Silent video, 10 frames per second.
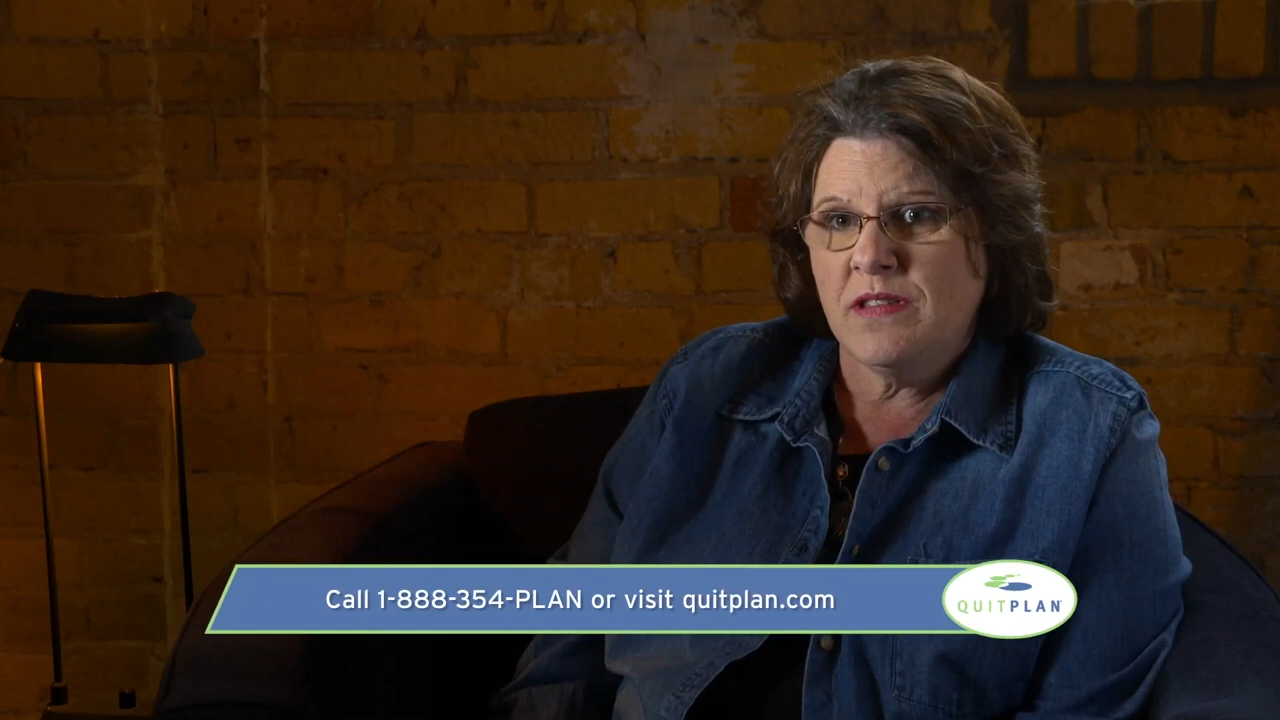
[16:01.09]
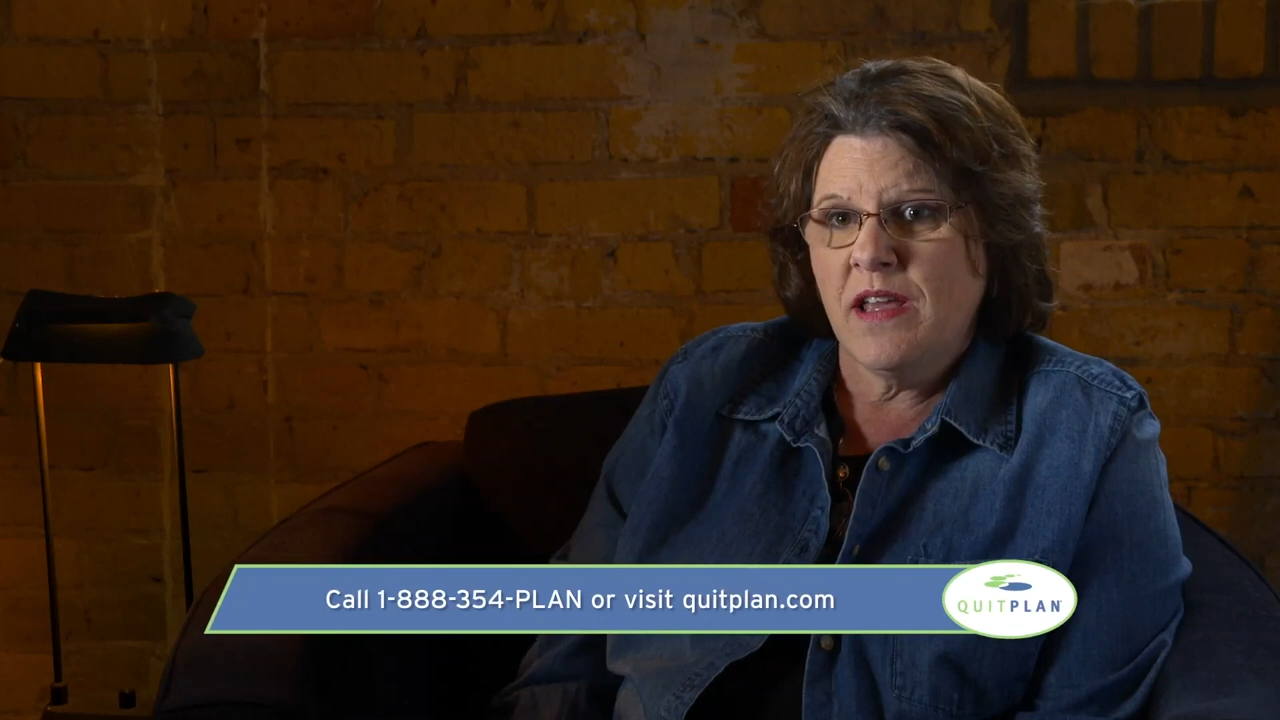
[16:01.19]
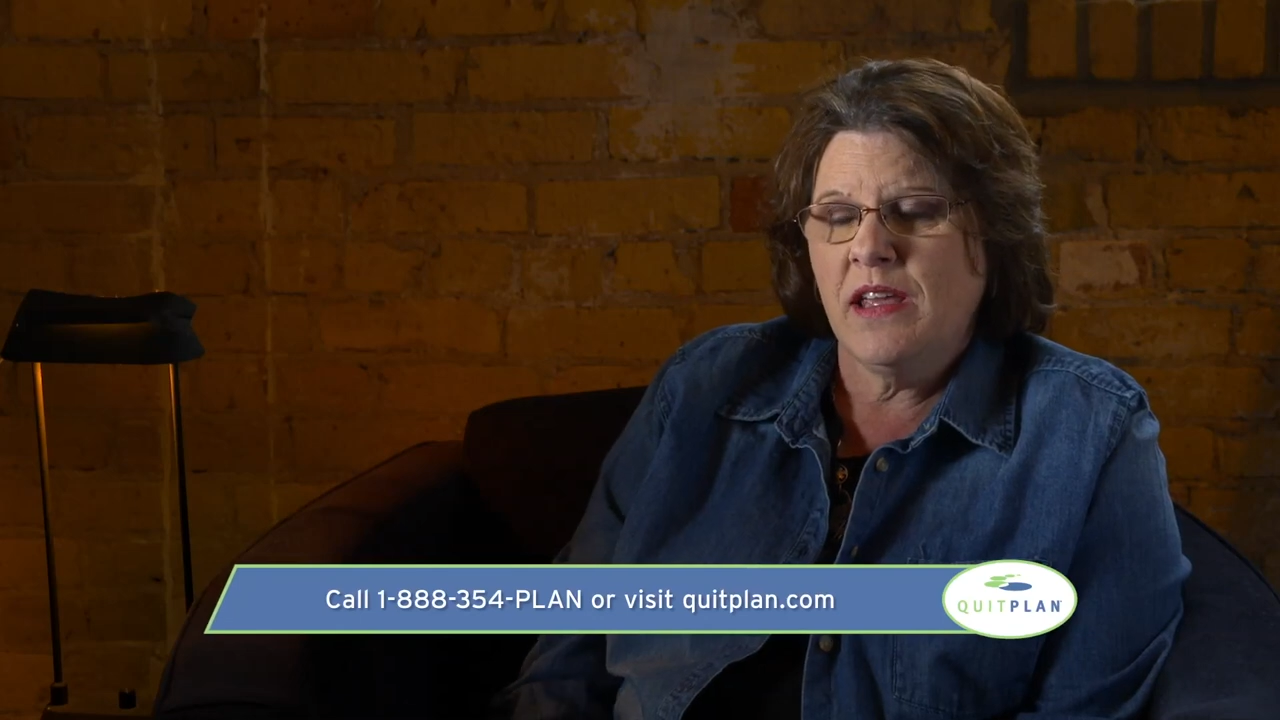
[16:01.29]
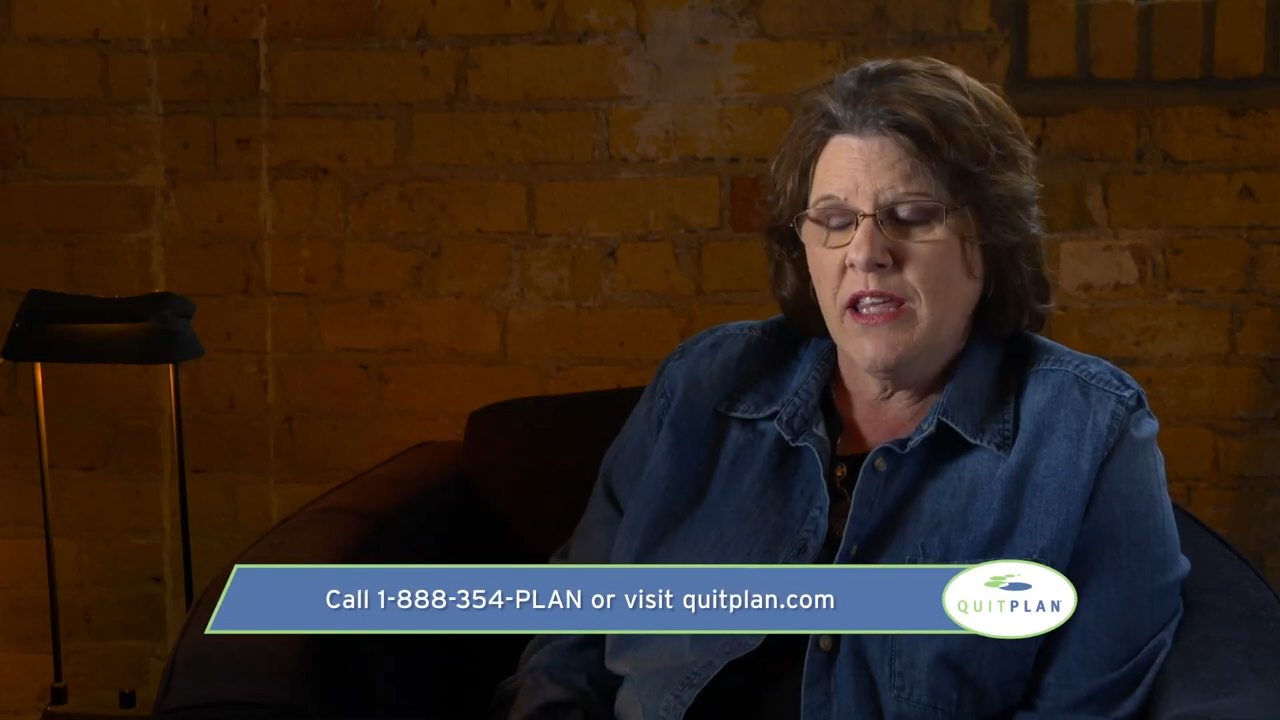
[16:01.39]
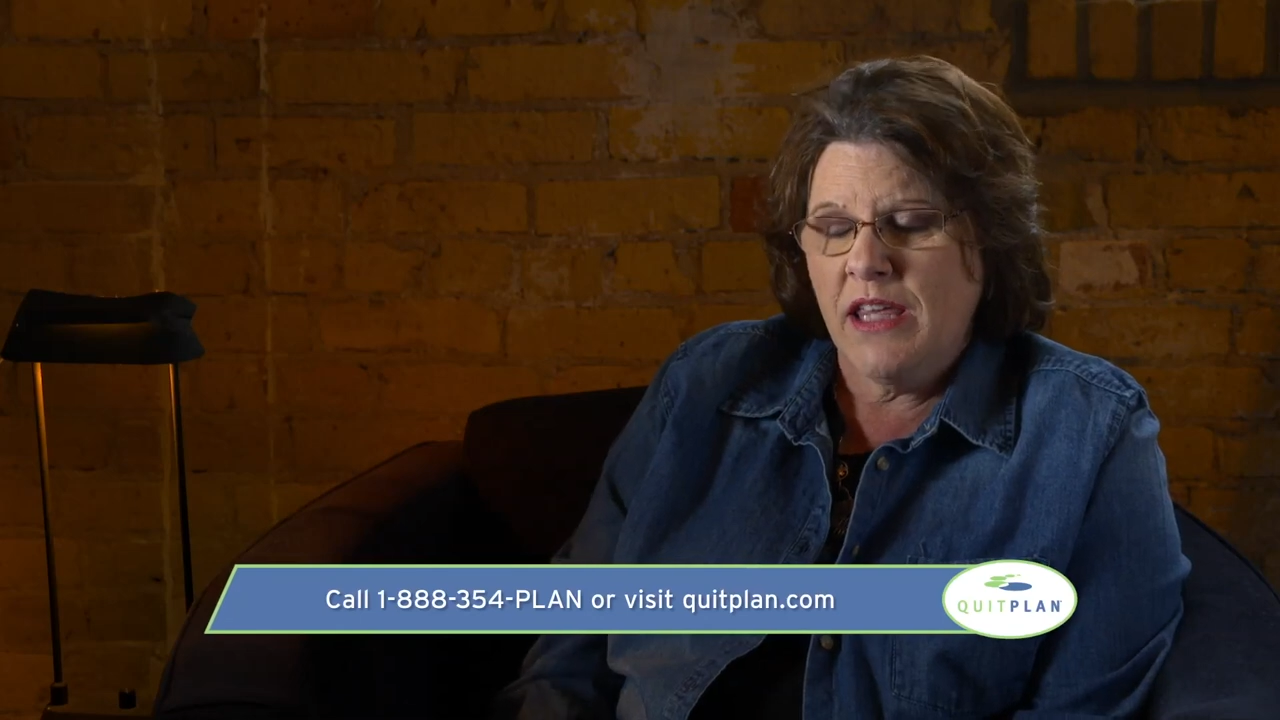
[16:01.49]

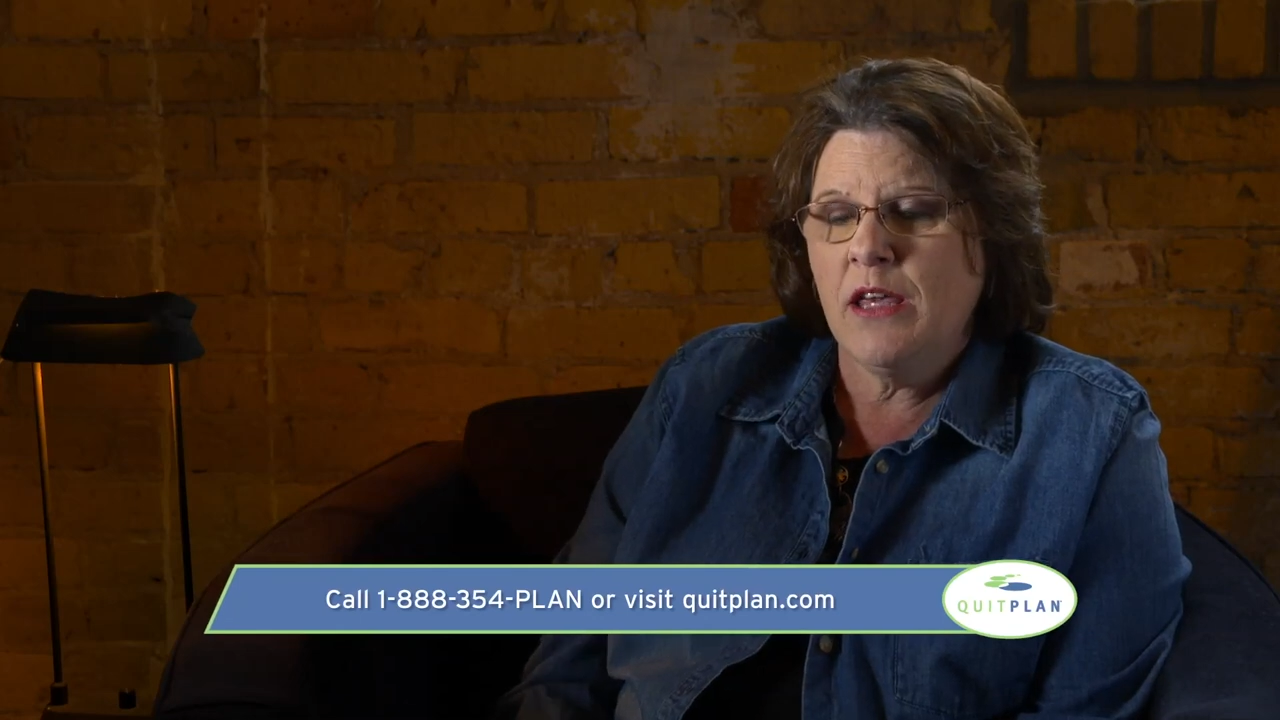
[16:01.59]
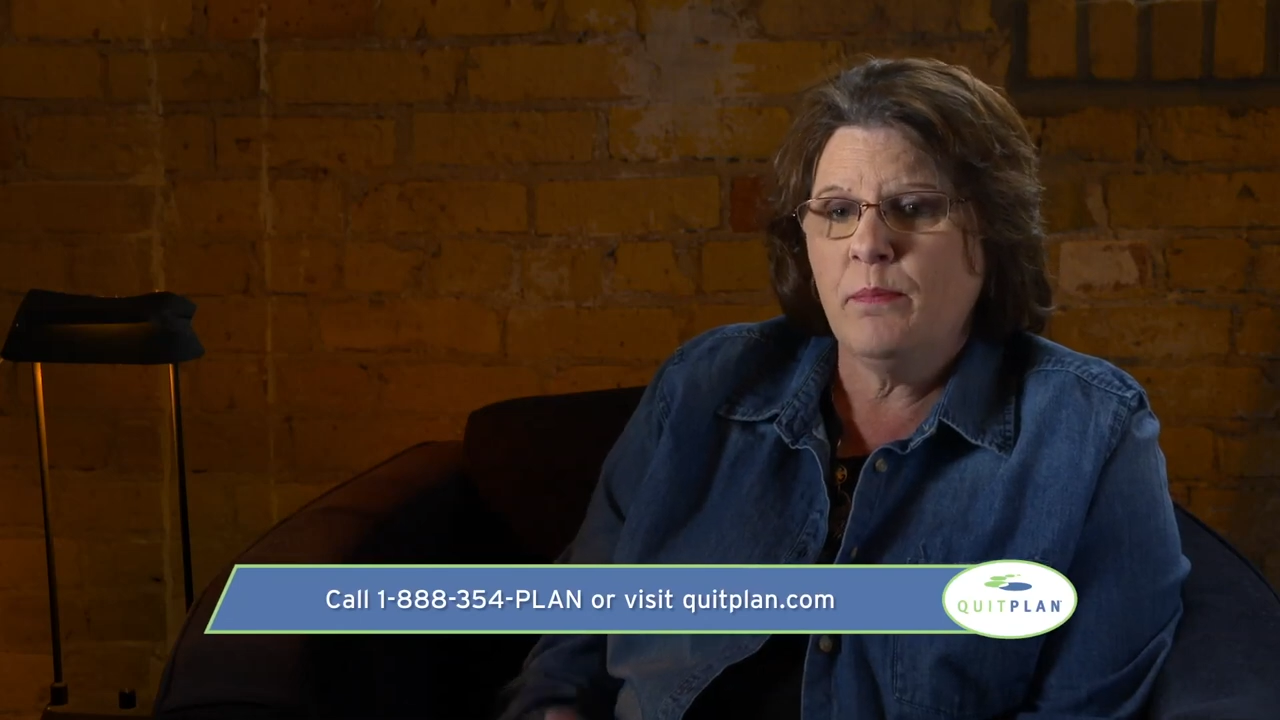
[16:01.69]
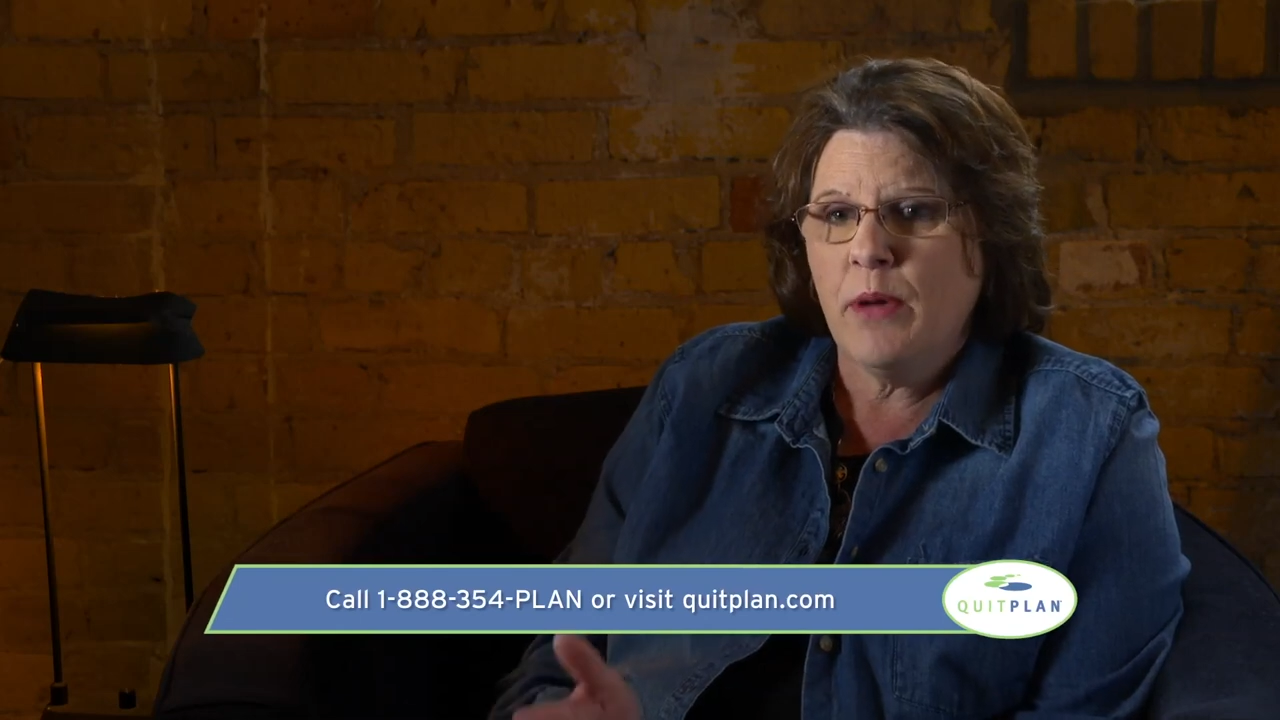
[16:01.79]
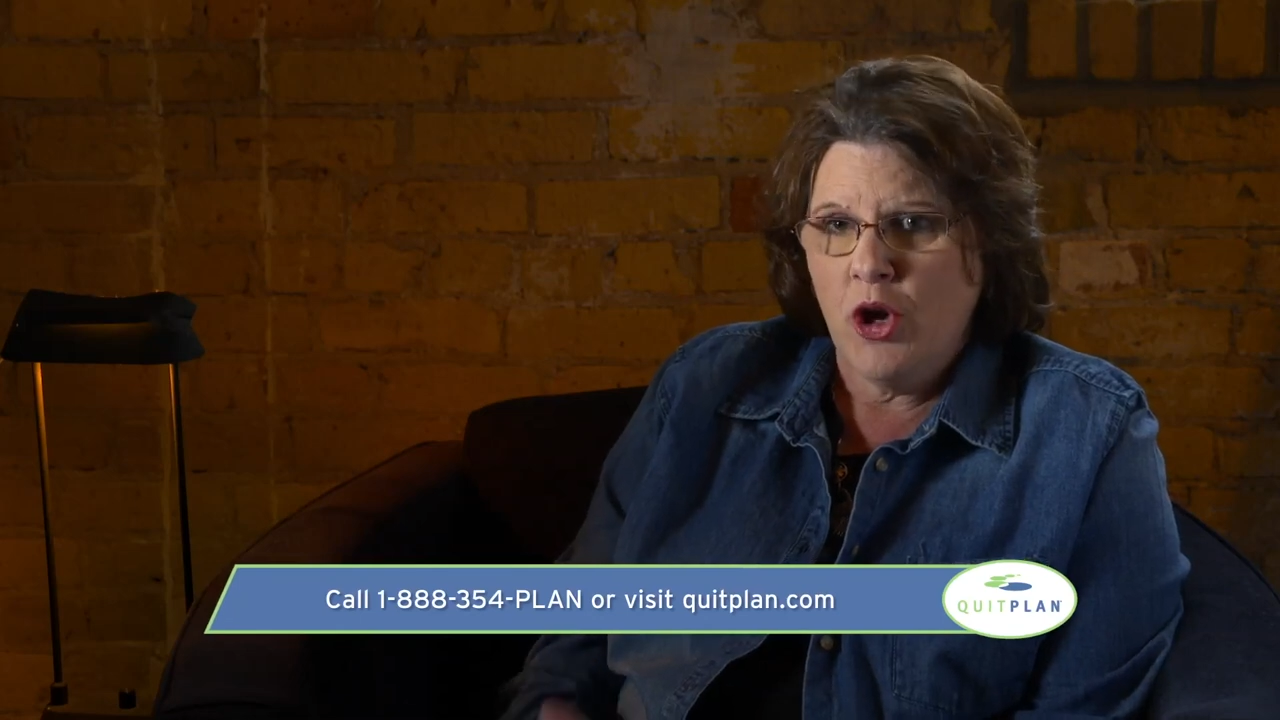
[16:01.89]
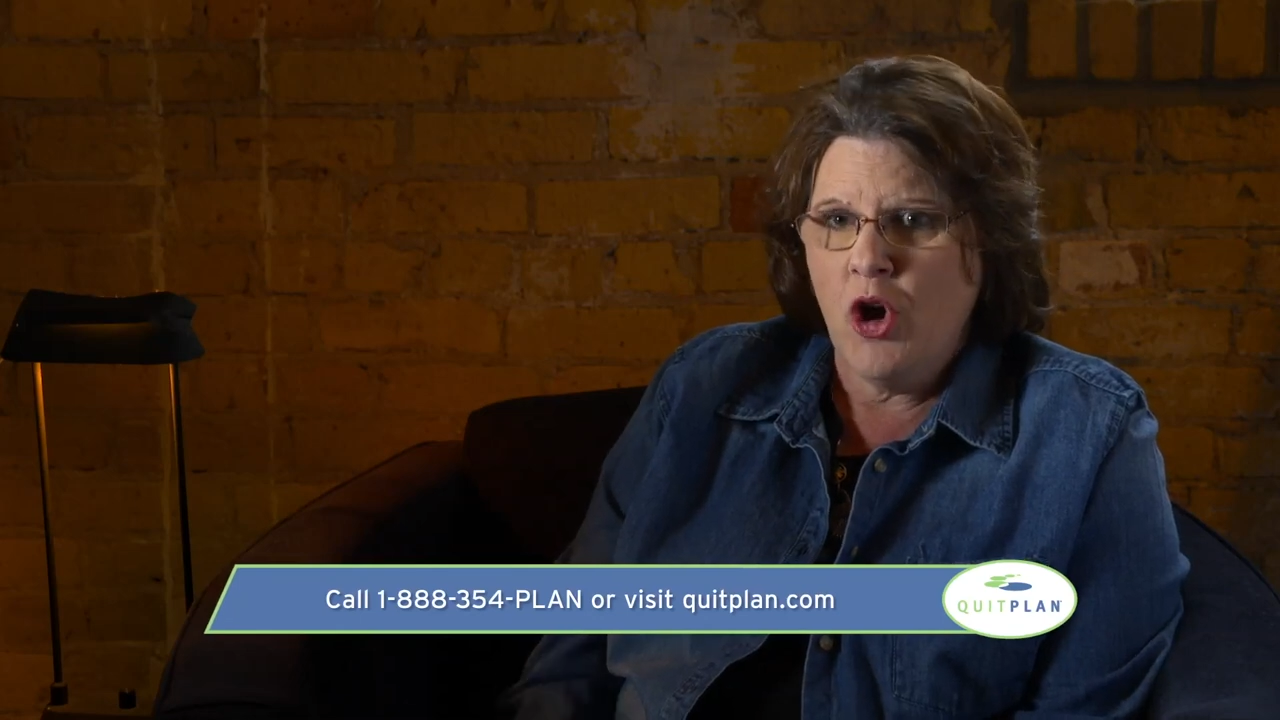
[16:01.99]
say keep